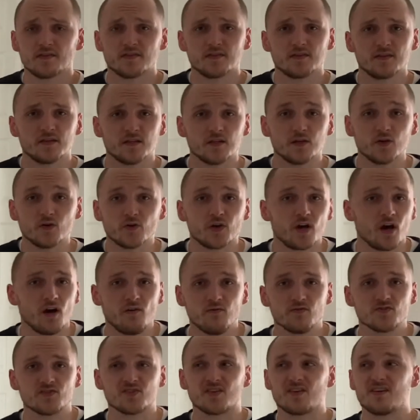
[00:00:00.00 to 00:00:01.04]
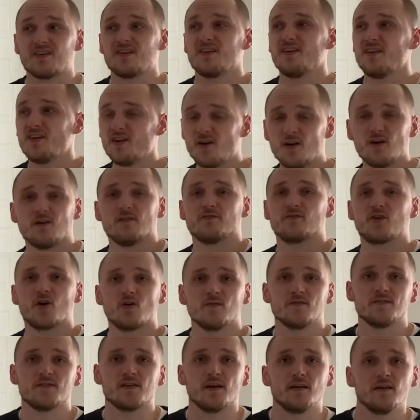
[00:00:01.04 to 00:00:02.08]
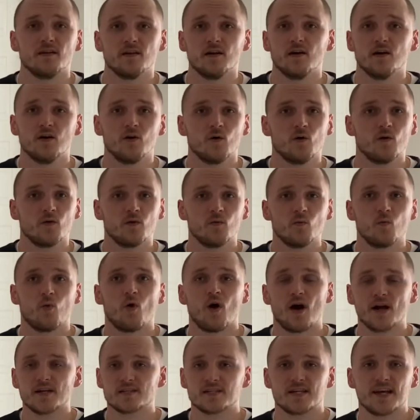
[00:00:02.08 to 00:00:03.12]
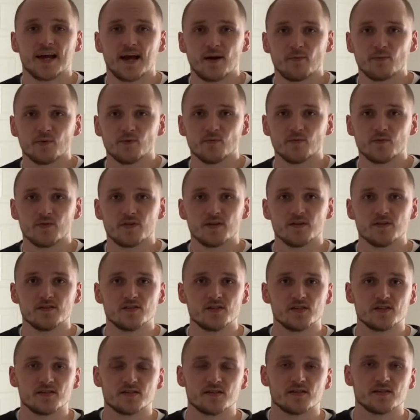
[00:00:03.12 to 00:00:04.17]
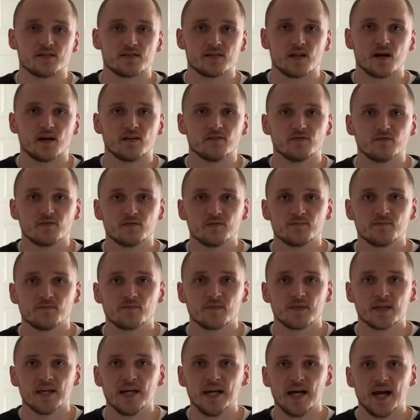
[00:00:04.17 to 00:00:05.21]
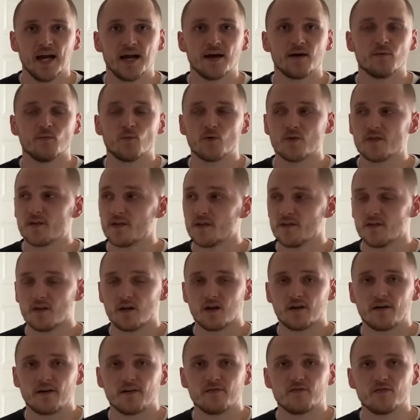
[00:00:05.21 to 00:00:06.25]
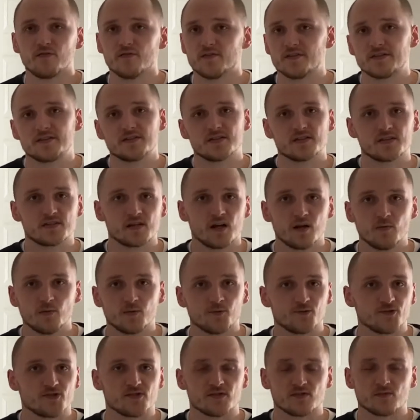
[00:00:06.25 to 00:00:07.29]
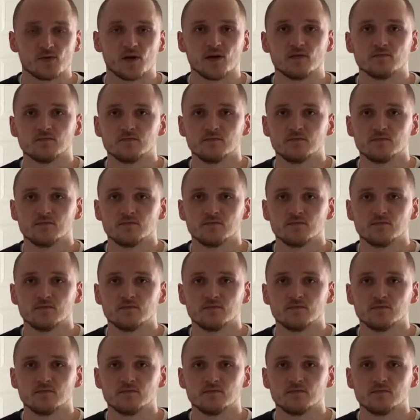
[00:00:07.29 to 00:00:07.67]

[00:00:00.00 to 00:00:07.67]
Luke covers a lot of content on what actually happened within Jesus' life and within the life of his disciples as well.